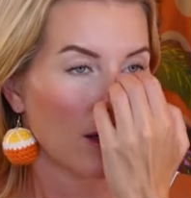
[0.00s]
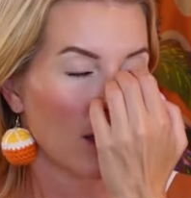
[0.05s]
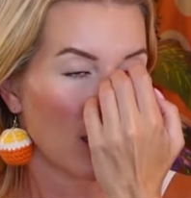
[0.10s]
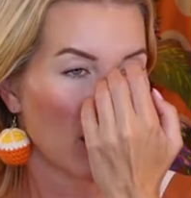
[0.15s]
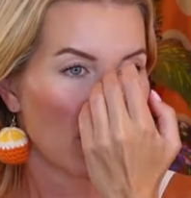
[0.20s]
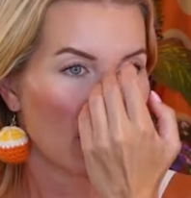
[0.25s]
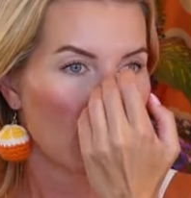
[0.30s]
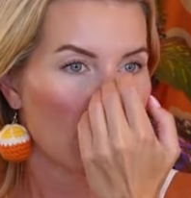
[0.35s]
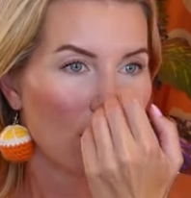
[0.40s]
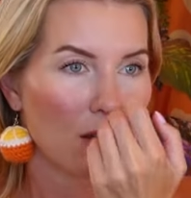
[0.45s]

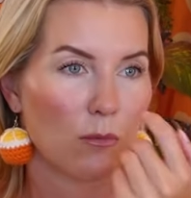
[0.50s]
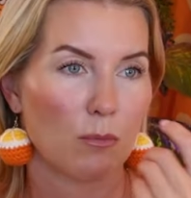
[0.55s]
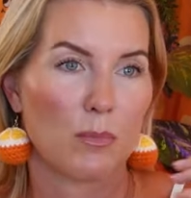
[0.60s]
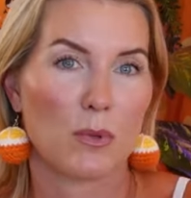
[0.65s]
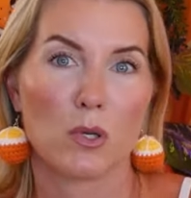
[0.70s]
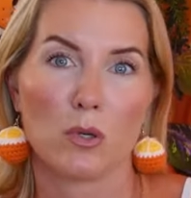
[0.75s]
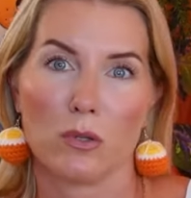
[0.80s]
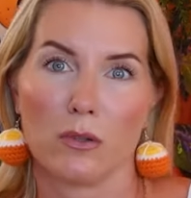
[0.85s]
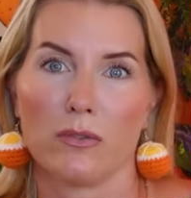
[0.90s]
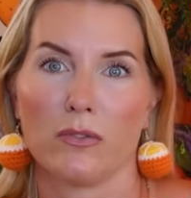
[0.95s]
It's
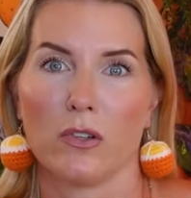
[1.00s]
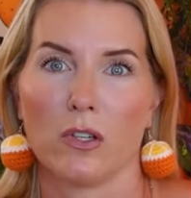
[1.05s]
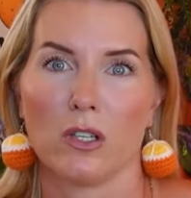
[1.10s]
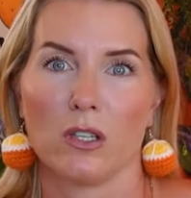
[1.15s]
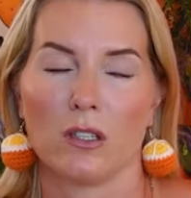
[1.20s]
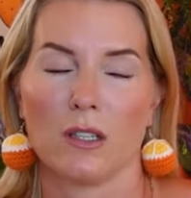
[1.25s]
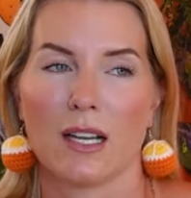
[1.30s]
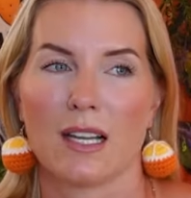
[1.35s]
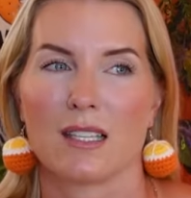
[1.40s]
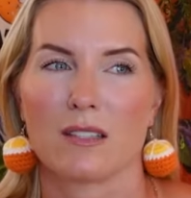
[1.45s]

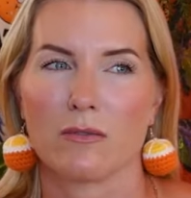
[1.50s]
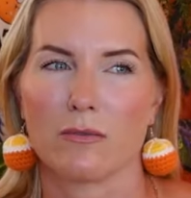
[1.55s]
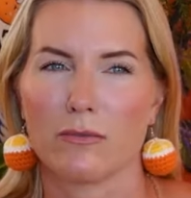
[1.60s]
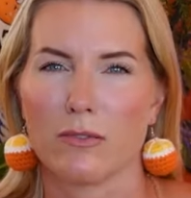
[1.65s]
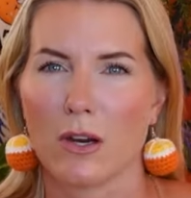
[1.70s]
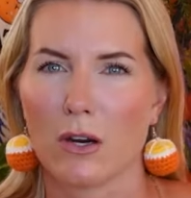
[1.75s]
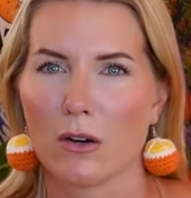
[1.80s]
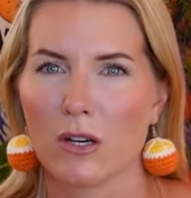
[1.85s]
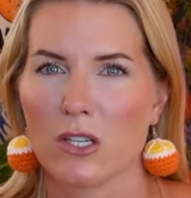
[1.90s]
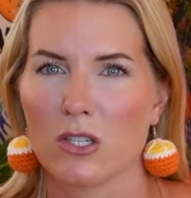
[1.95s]
beautiful. It's
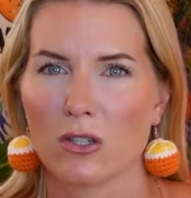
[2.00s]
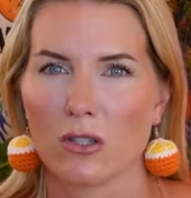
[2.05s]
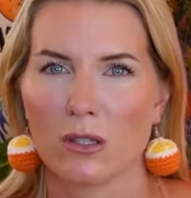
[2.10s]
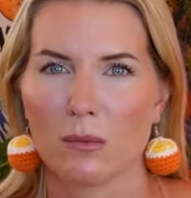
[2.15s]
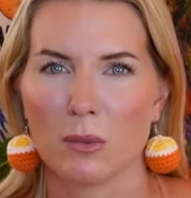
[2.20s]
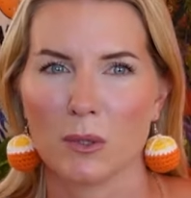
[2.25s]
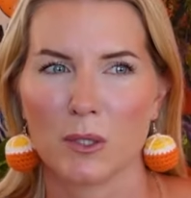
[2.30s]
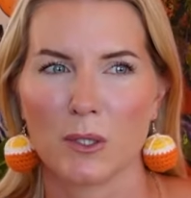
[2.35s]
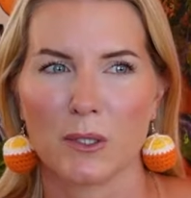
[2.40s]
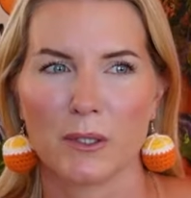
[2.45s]
very
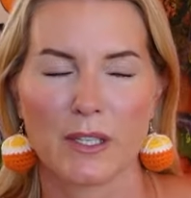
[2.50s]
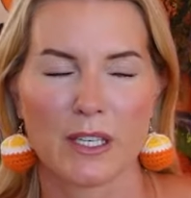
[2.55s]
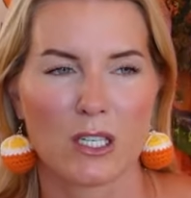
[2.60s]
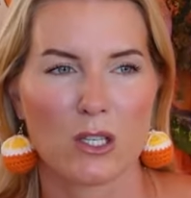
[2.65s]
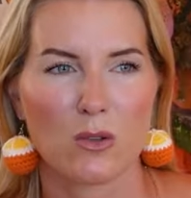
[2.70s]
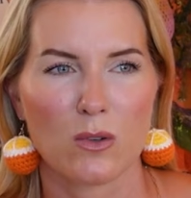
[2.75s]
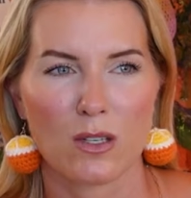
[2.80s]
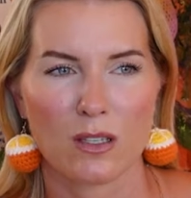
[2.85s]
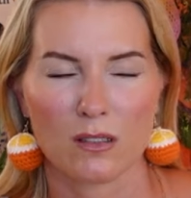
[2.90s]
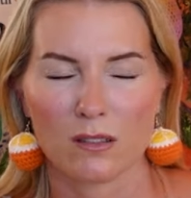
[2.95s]
durable. Like
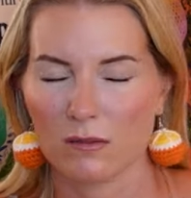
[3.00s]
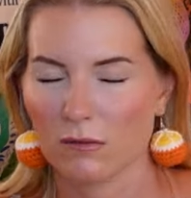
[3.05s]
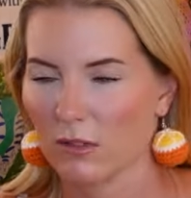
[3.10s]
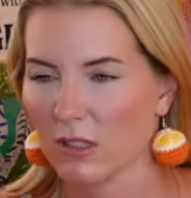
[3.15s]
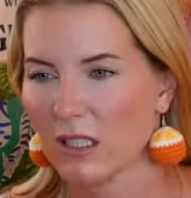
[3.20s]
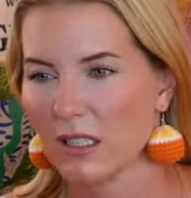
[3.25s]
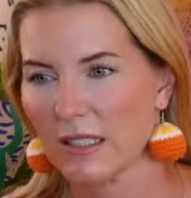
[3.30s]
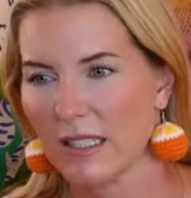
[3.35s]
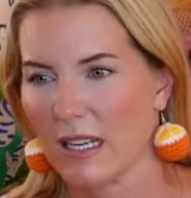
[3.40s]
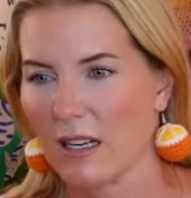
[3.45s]
you can
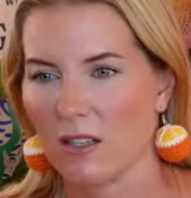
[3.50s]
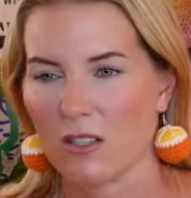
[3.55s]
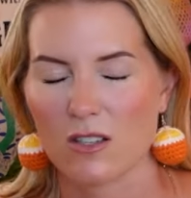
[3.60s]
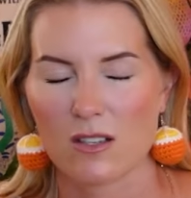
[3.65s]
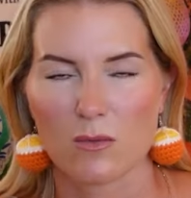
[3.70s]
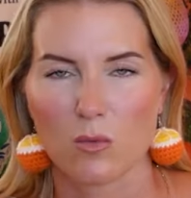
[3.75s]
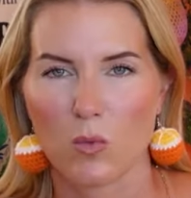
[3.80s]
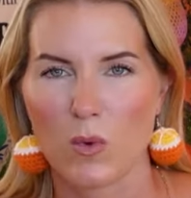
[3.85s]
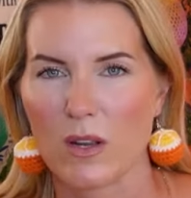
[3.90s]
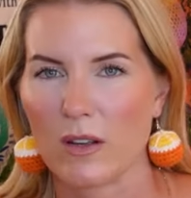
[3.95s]
really
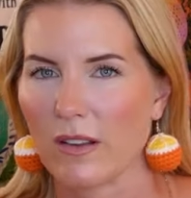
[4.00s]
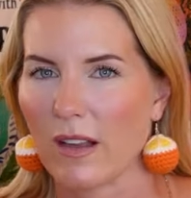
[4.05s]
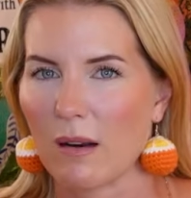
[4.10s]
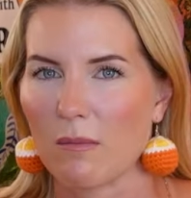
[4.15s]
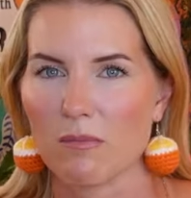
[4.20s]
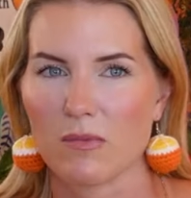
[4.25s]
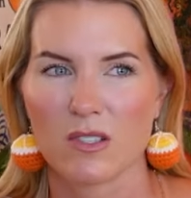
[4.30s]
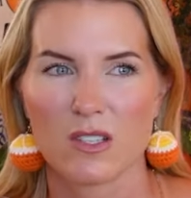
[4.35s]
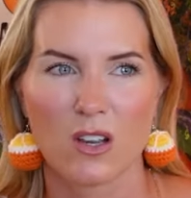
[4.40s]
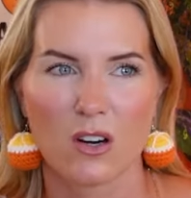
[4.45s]
just wheel that
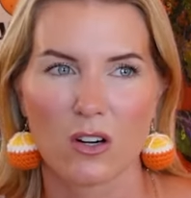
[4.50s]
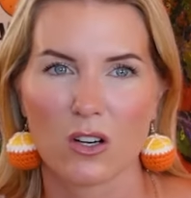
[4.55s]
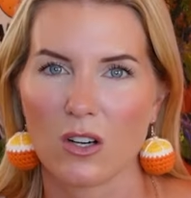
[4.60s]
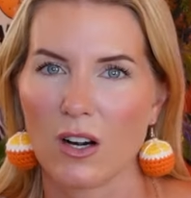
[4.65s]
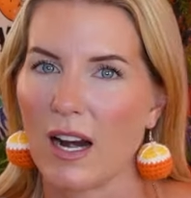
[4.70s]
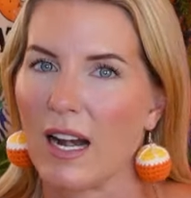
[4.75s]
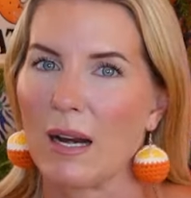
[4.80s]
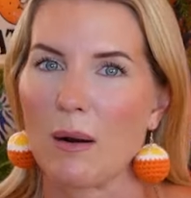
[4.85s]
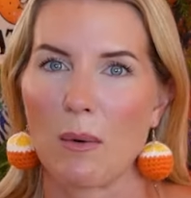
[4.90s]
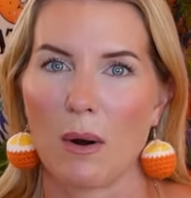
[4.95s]
sucker
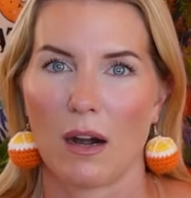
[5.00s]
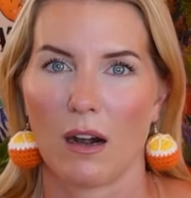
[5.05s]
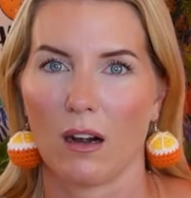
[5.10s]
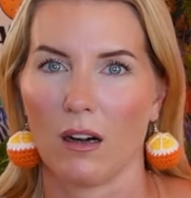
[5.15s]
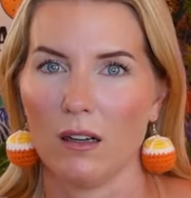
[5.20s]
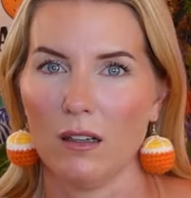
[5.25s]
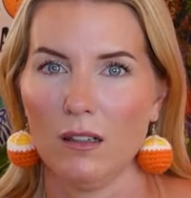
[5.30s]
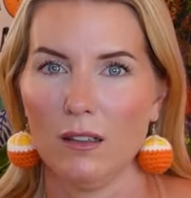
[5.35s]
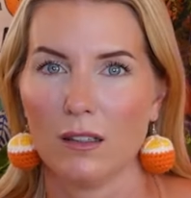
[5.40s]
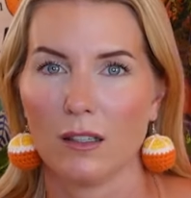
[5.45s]

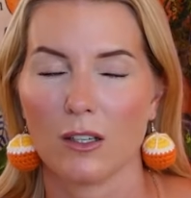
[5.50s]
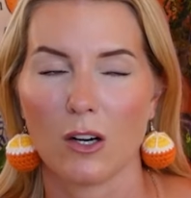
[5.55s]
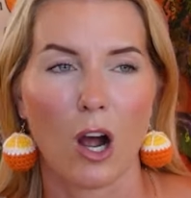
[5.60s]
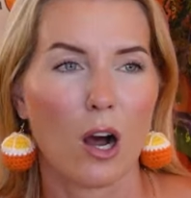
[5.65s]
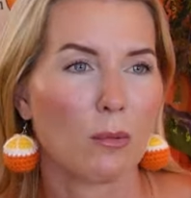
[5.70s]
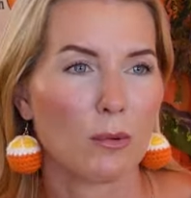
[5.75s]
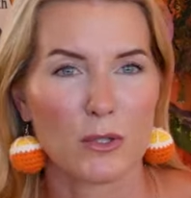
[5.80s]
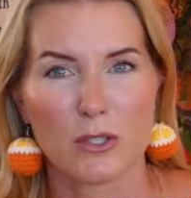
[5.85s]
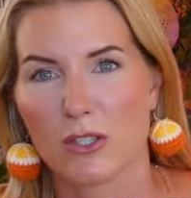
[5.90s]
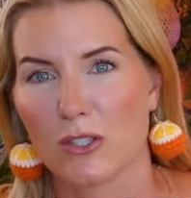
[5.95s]
anywhere.
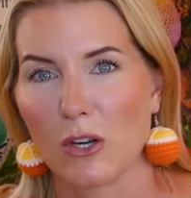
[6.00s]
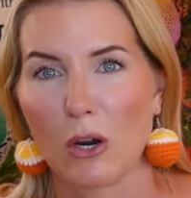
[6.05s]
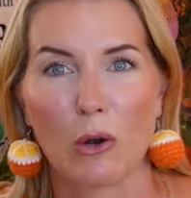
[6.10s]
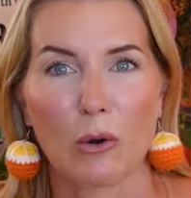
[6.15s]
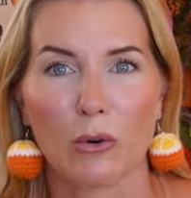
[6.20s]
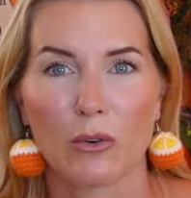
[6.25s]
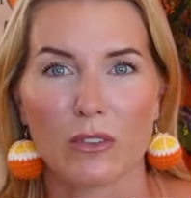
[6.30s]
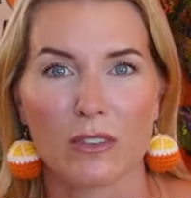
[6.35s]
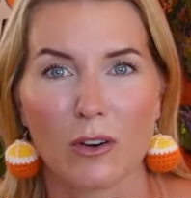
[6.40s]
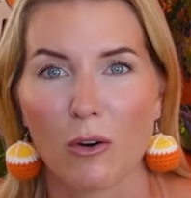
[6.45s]

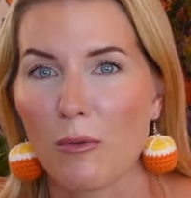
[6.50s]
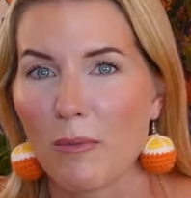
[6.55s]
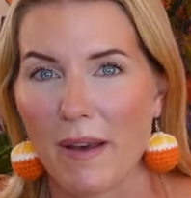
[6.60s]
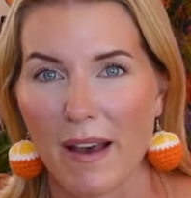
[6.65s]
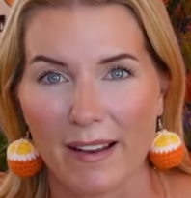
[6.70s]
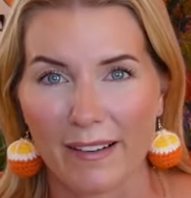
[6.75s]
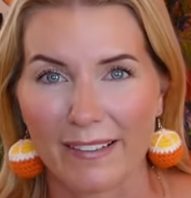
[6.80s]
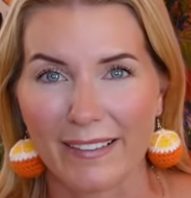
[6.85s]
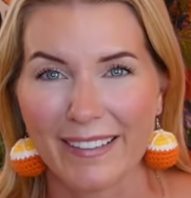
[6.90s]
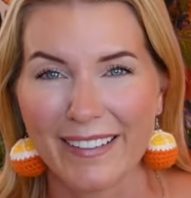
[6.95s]
Cobblestone, don't
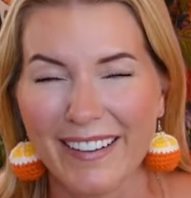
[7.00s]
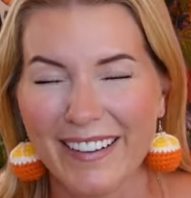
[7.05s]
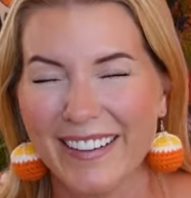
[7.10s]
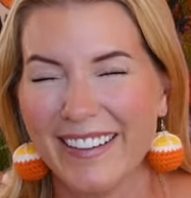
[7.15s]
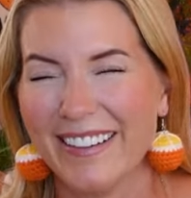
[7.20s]
matter.